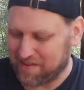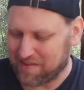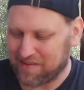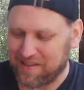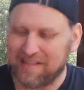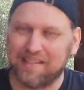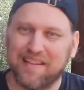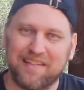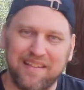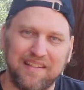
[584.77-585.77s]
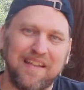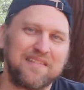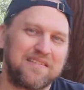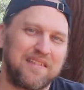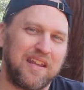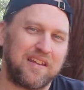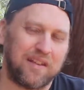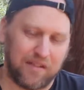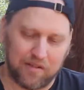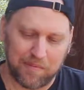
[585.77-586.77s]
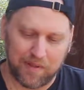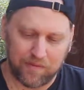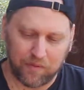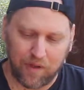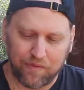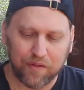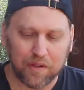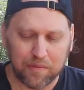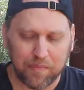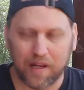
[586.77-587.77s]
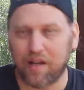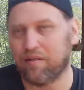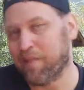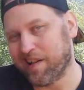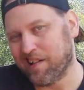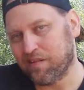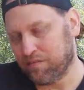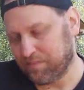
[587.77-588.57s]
So it does take a little bit of effort, but I don't mind it.